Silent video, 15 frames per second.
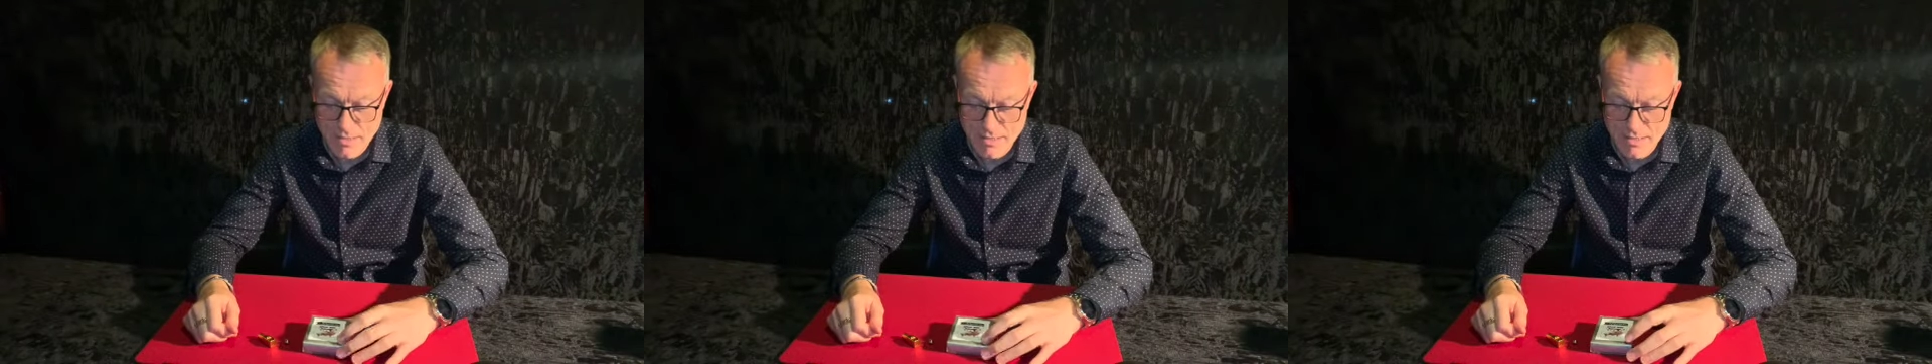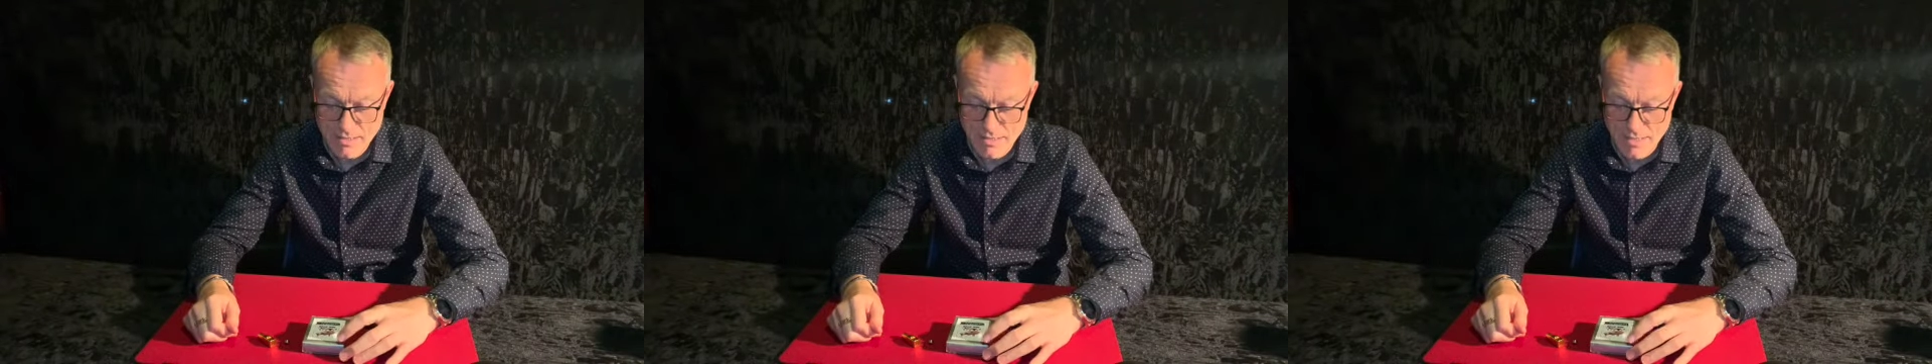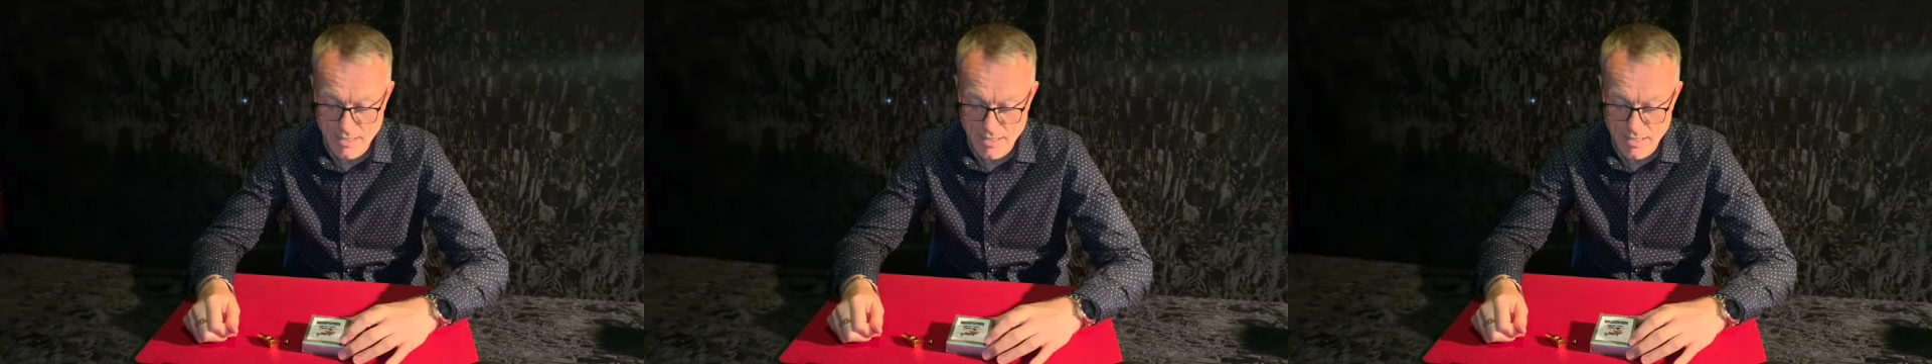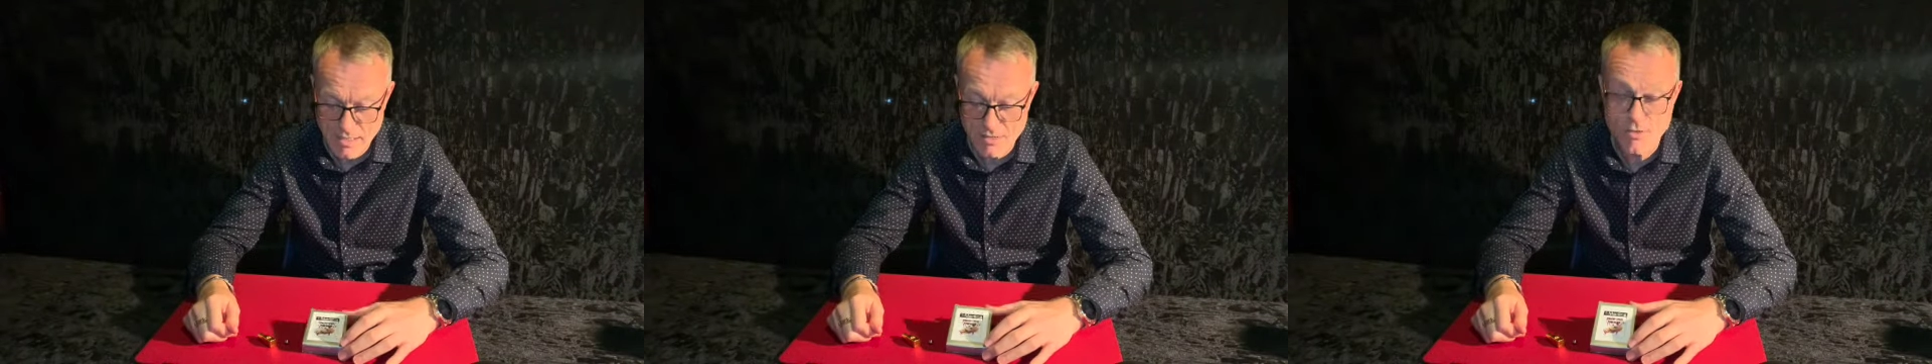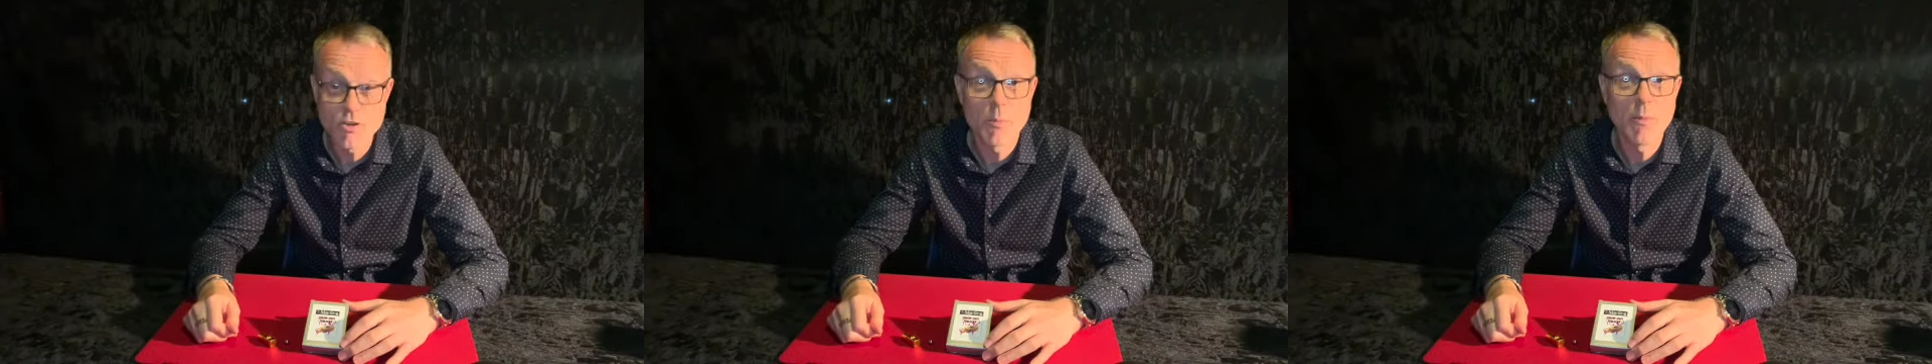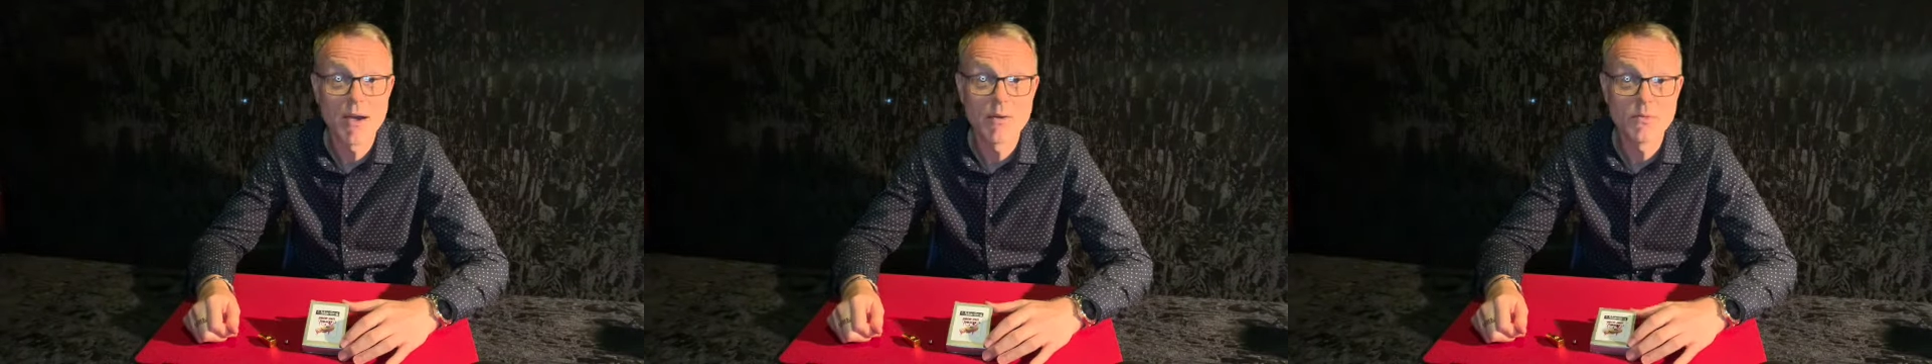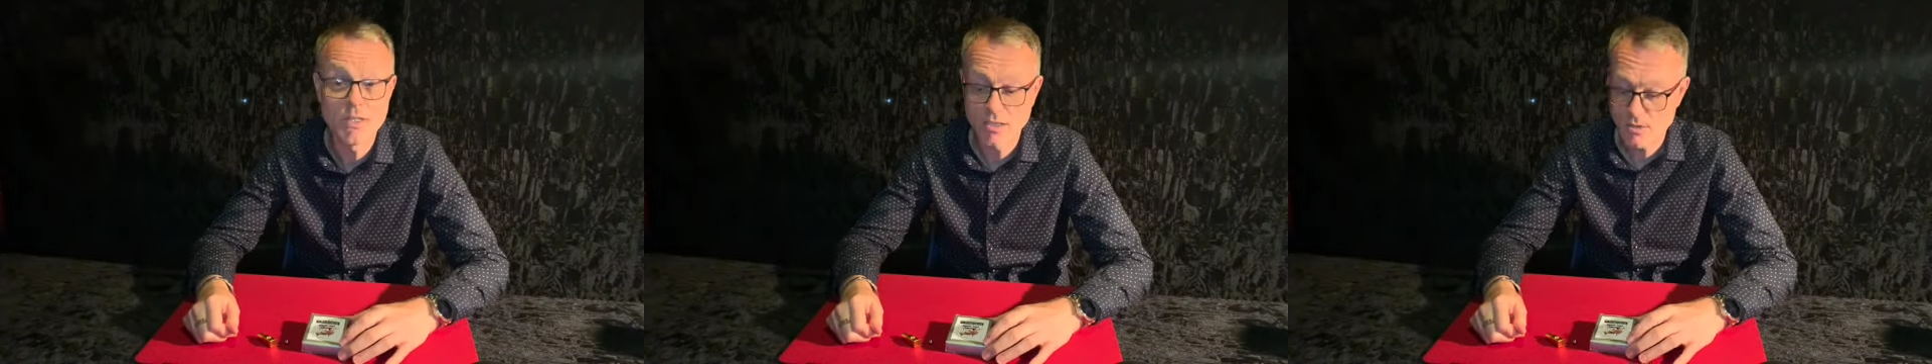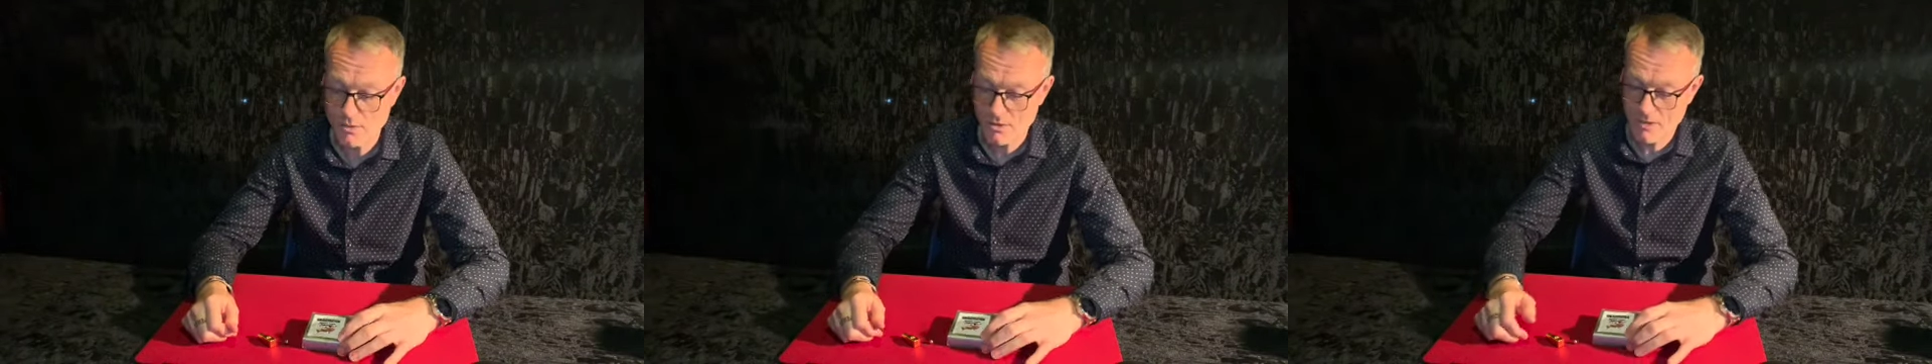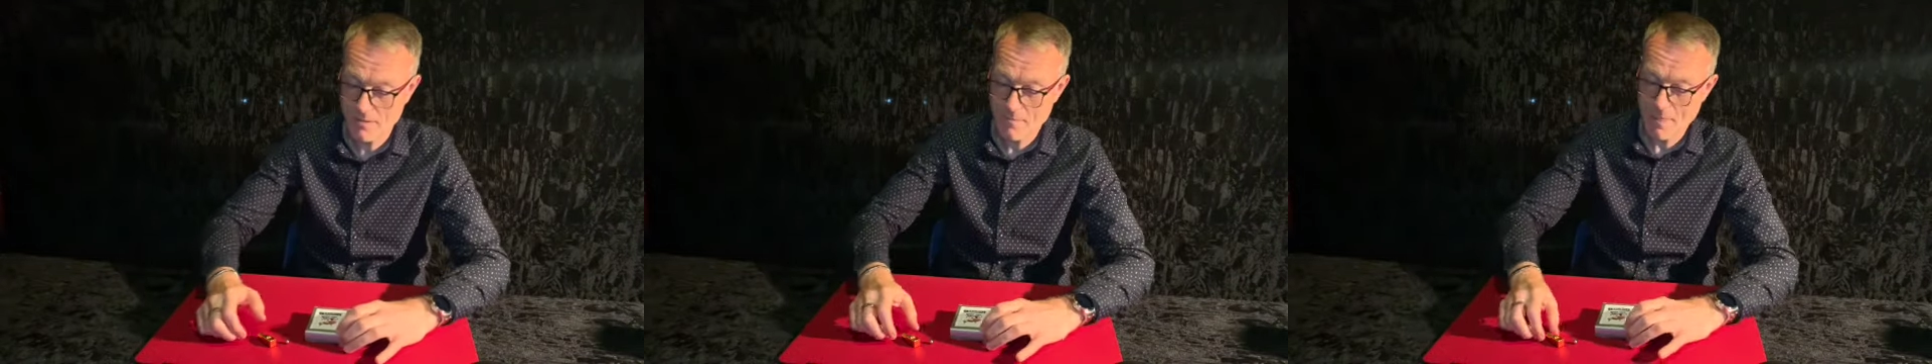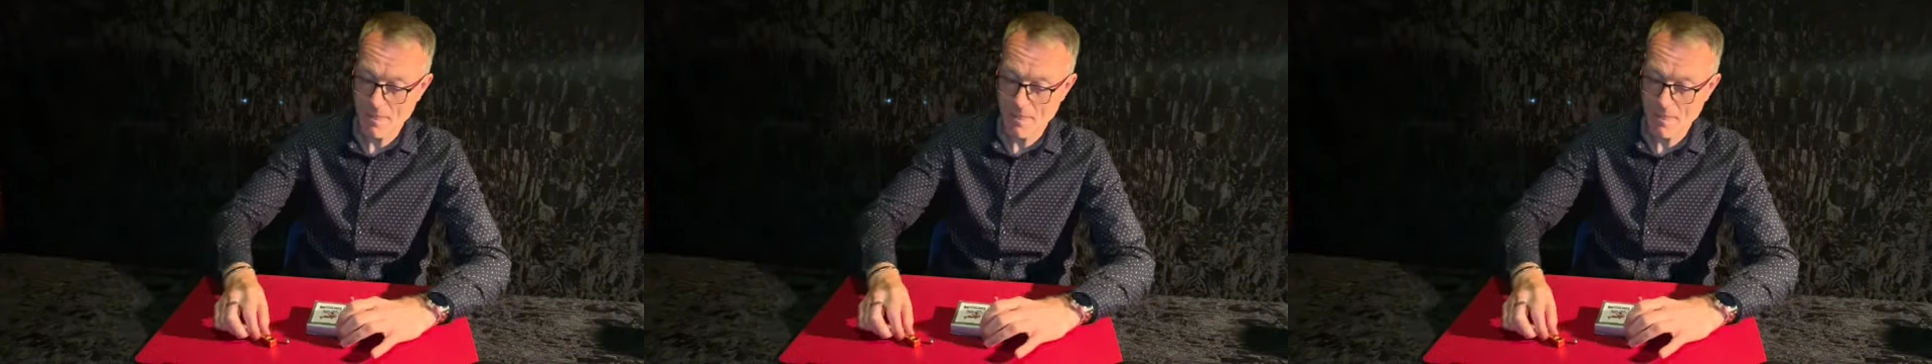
This is the, uh, the Drop Out Deluxe.